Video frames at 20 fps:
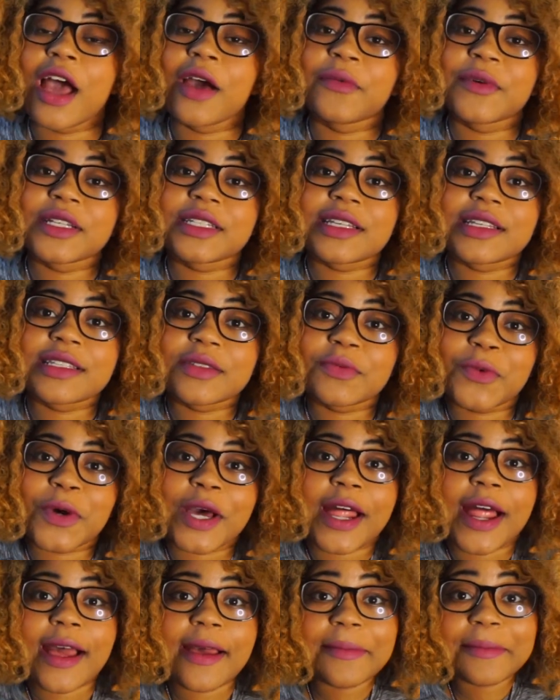which is
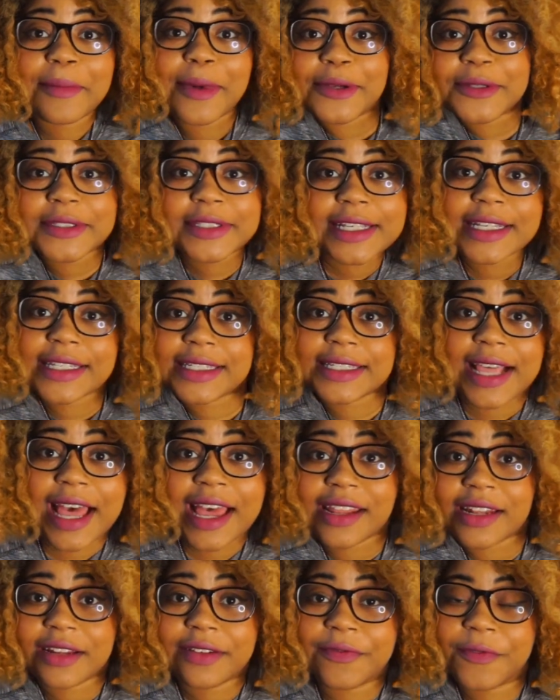what I'm most
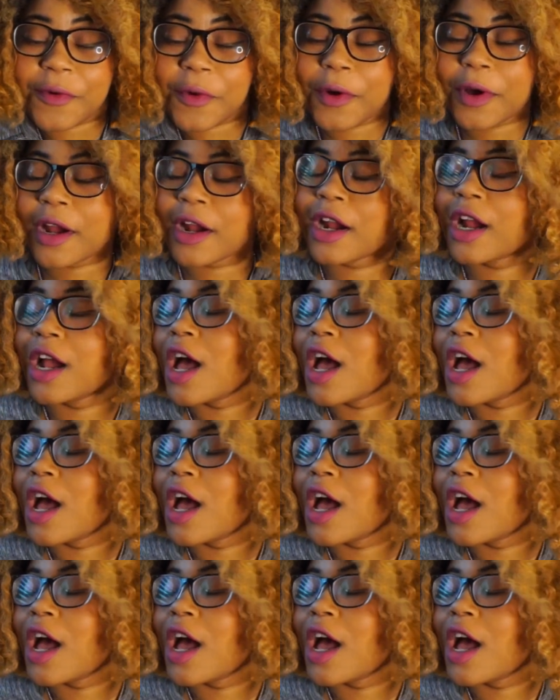excited for.